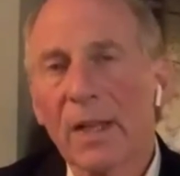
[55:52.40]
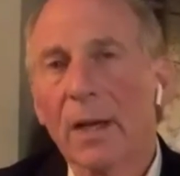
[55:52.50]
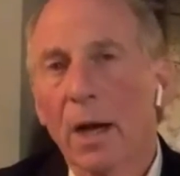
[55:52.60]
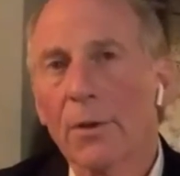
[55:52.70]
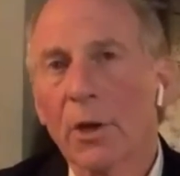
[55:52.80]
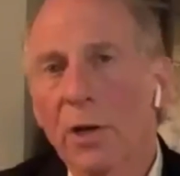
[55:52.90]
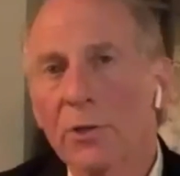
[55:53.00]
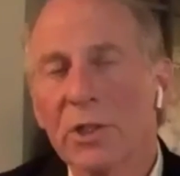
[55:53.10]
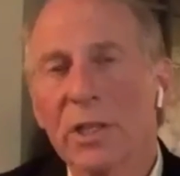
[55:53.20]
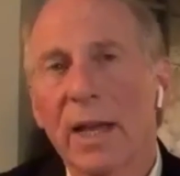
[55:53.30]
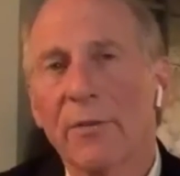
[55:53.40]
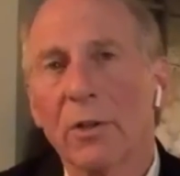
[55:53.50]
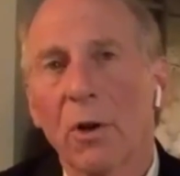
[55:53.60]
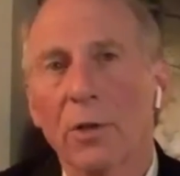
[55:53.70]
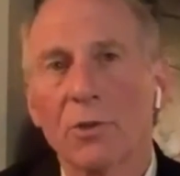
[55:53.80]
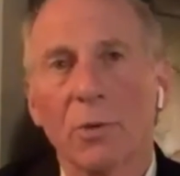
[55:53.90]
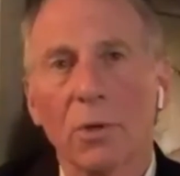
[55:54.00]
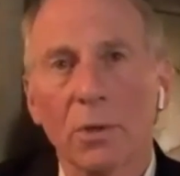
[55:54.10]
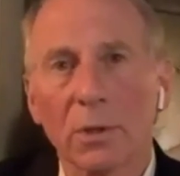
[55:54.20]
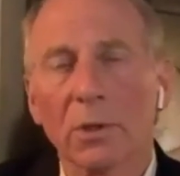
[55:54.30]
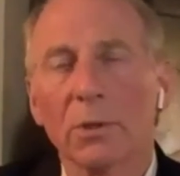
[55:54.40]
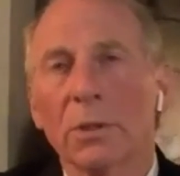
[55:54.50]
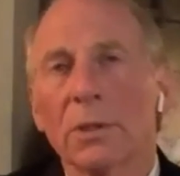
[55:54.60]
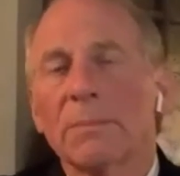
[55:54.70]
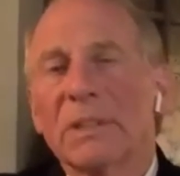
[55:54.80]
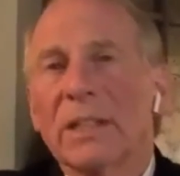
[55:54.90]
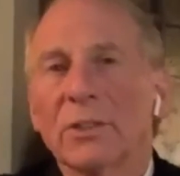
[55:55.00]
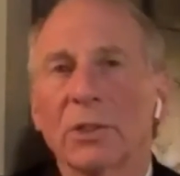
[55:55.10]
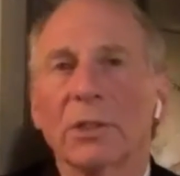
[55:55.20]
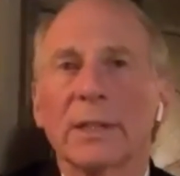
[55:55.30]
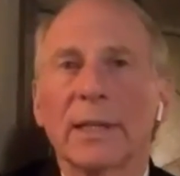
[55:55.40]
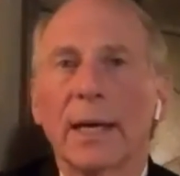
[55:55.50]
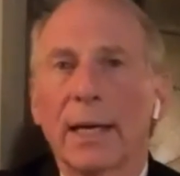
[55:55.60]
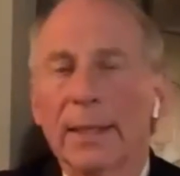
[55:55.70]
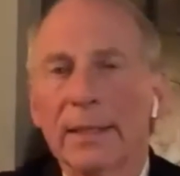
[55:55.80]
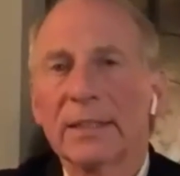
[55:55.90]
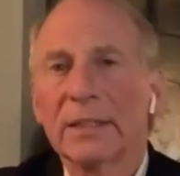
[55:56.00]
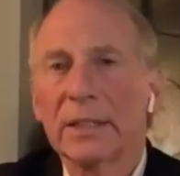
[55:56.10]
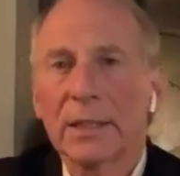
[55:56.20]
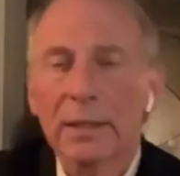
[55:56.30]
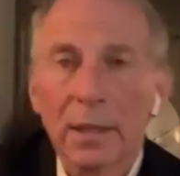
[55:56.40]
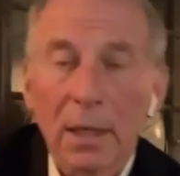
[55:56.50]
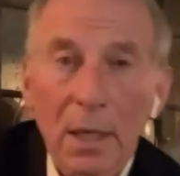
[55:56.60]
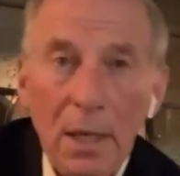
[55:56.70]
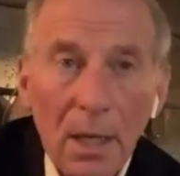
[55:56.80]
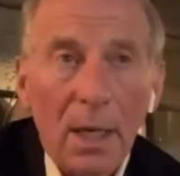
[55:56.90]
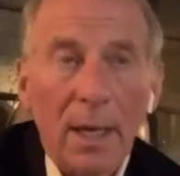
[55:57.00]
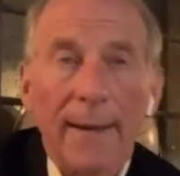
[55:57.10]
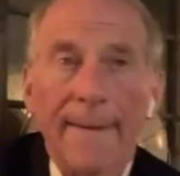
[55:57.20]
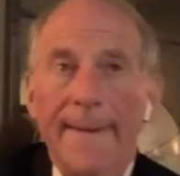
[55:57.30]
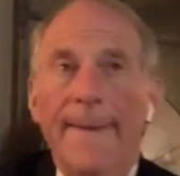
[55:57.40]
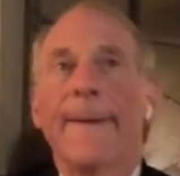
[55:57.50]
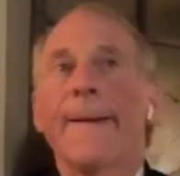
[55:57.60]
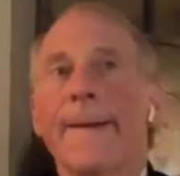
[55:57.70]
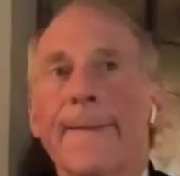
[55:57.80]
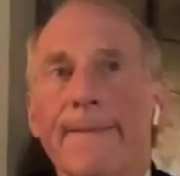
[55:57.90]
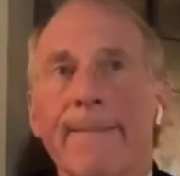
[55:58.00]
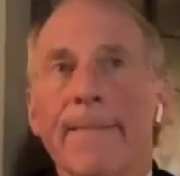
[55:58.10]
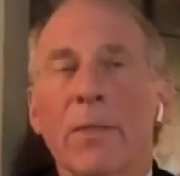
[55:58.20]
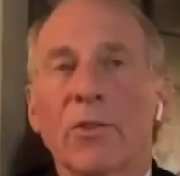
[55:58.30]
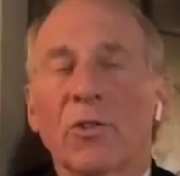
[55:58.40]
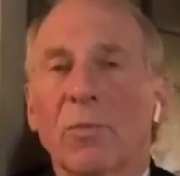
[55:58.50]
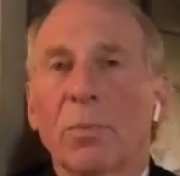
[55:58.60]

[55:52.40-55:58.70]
other countries that have a large role, including potentially India. And this